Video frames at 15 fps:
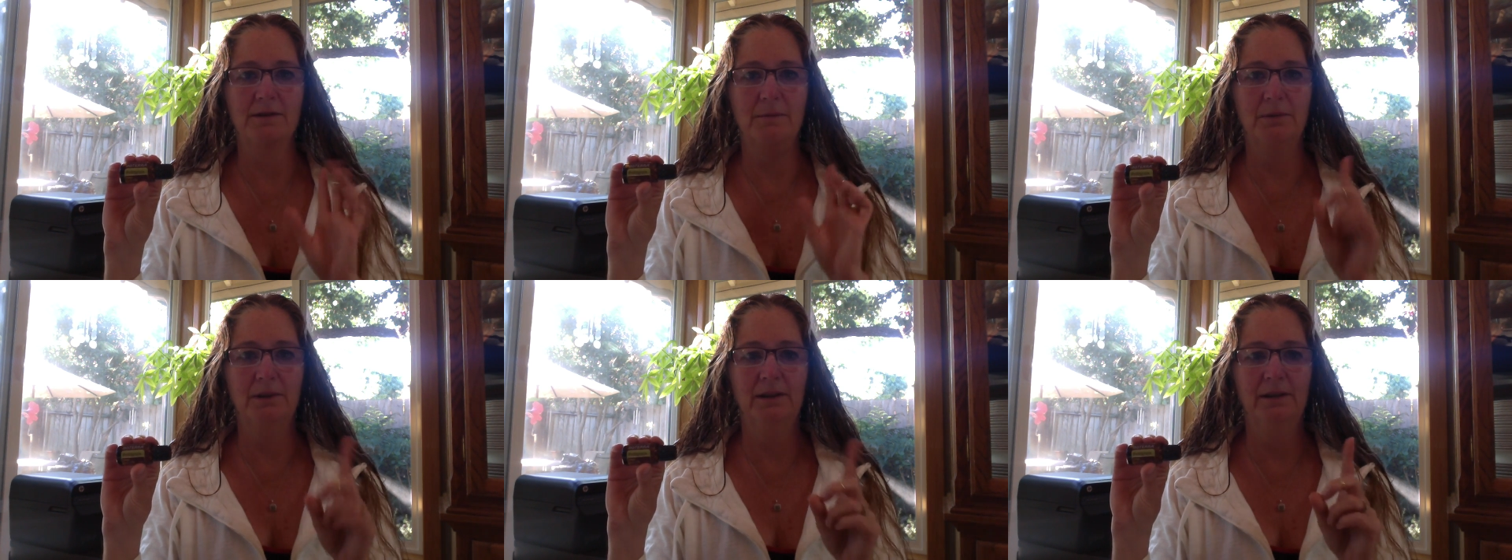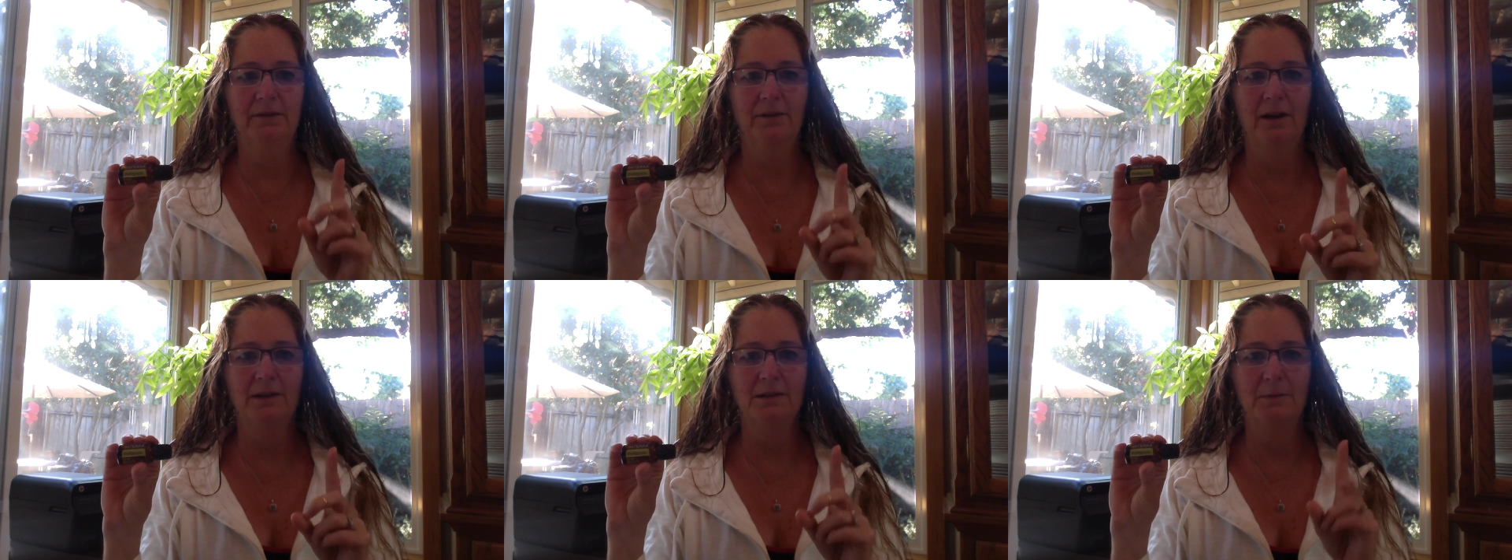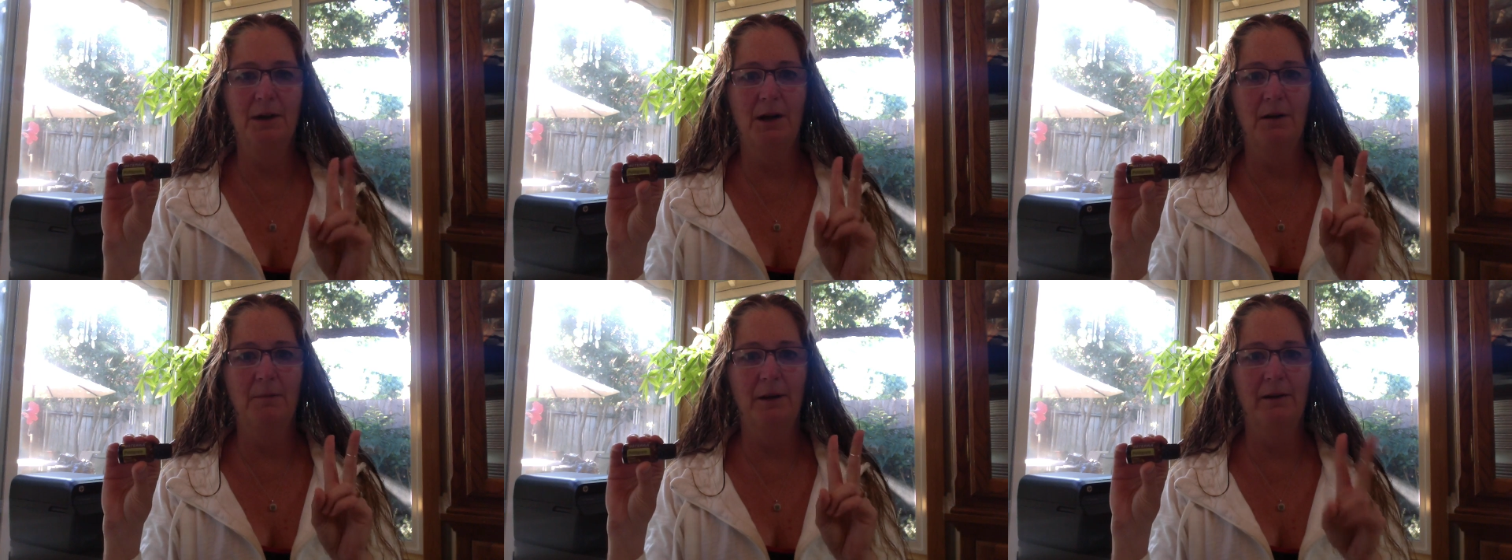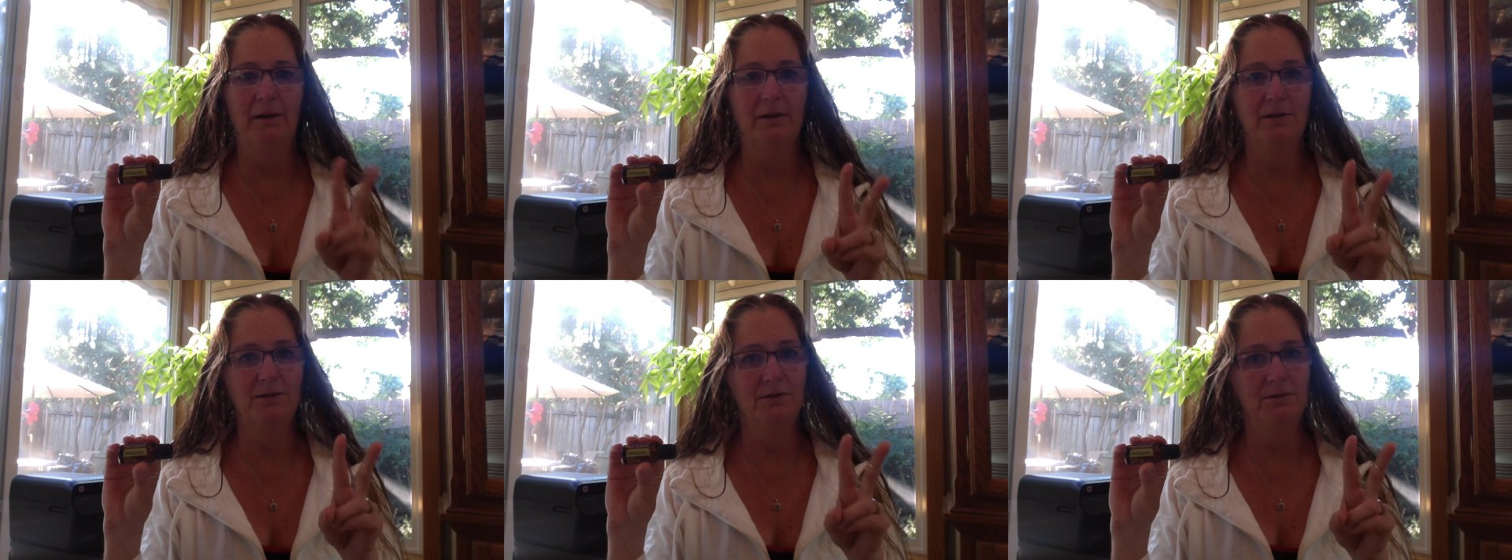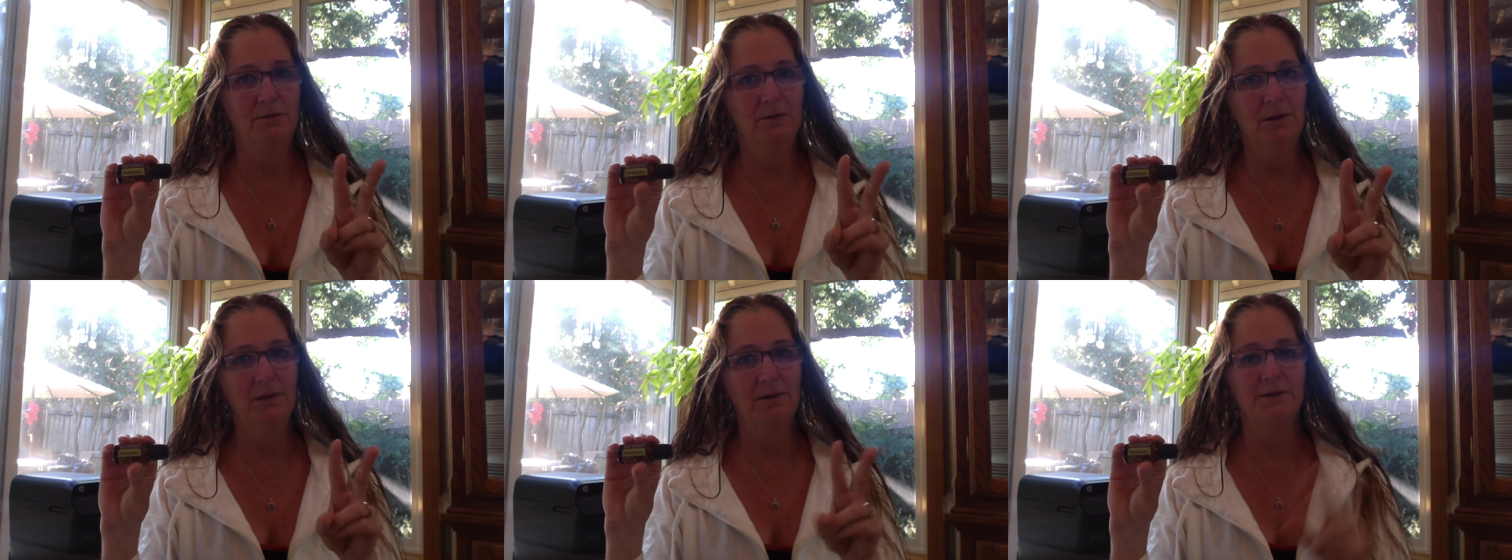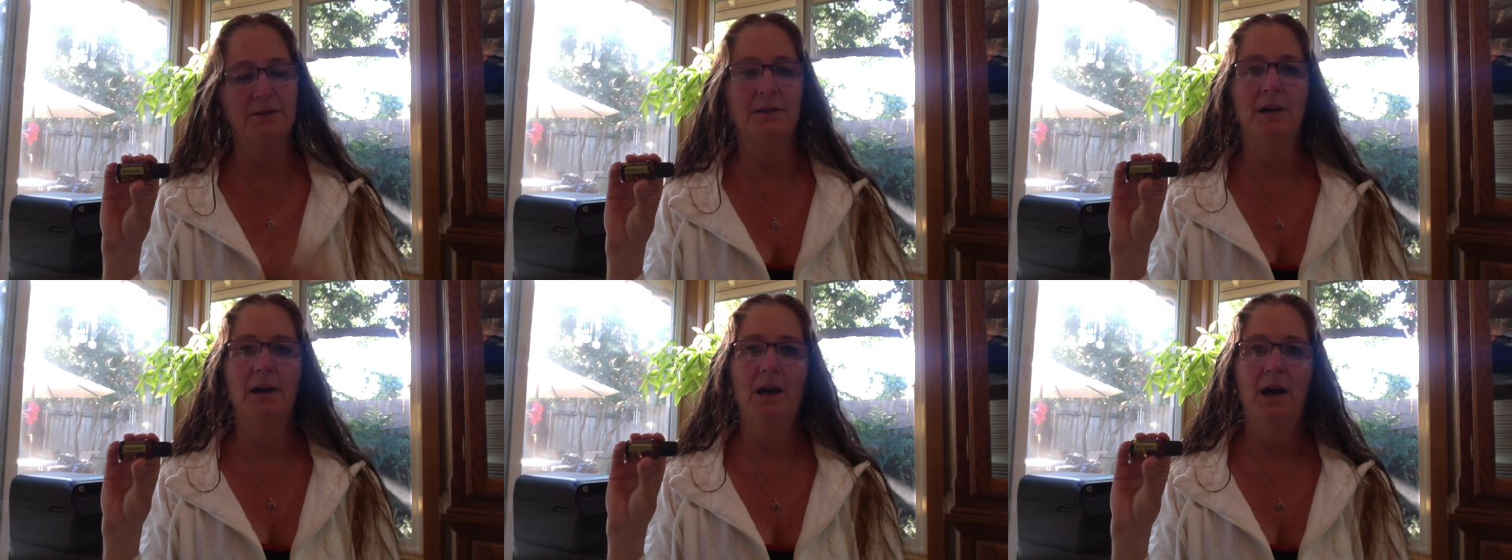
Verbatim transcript: completely forgot to talk about our two new oils.